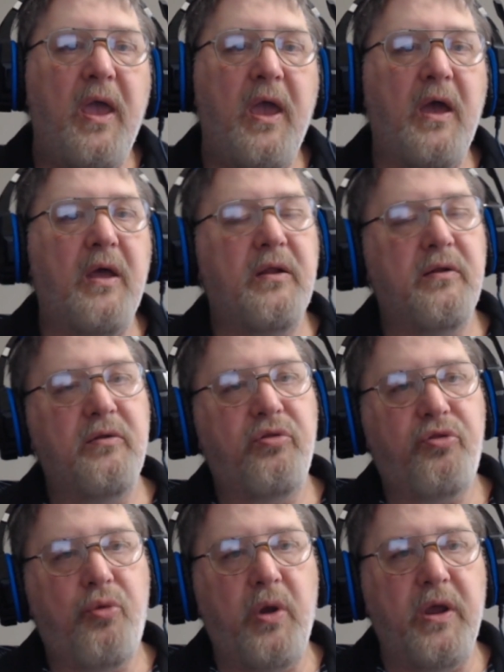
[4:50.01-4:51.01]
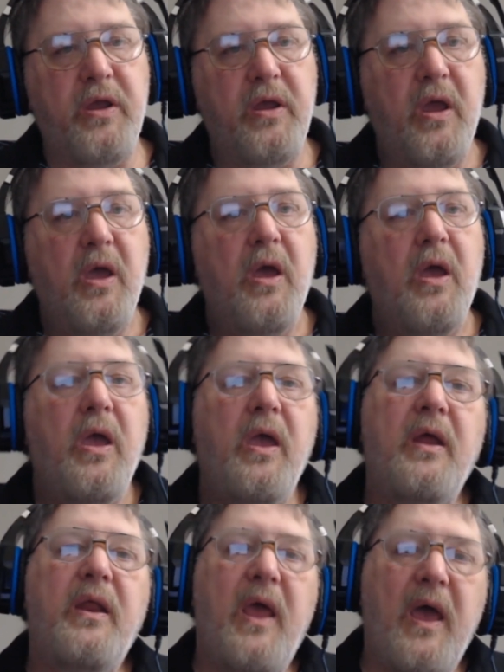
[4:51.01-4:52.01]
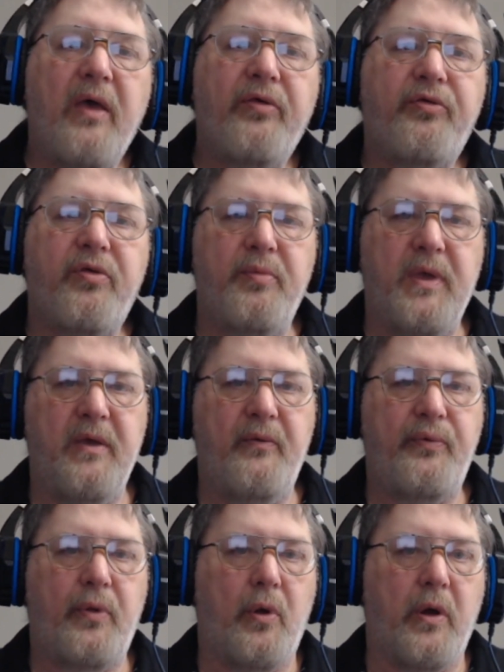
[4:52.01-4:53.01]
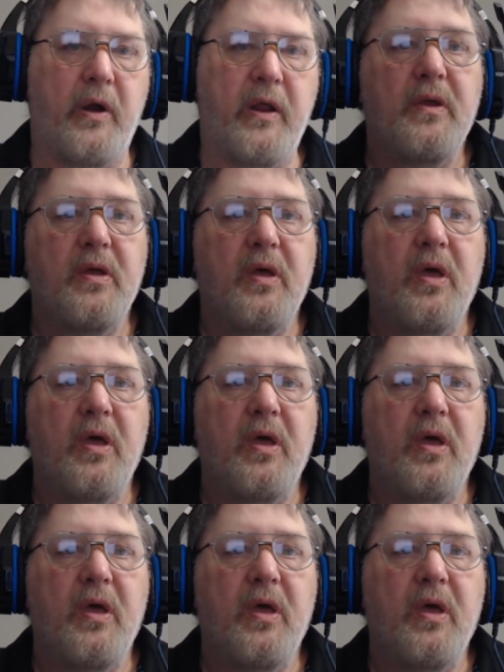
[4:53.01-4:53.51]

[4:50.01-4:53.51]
And 3, it has to be in Florida.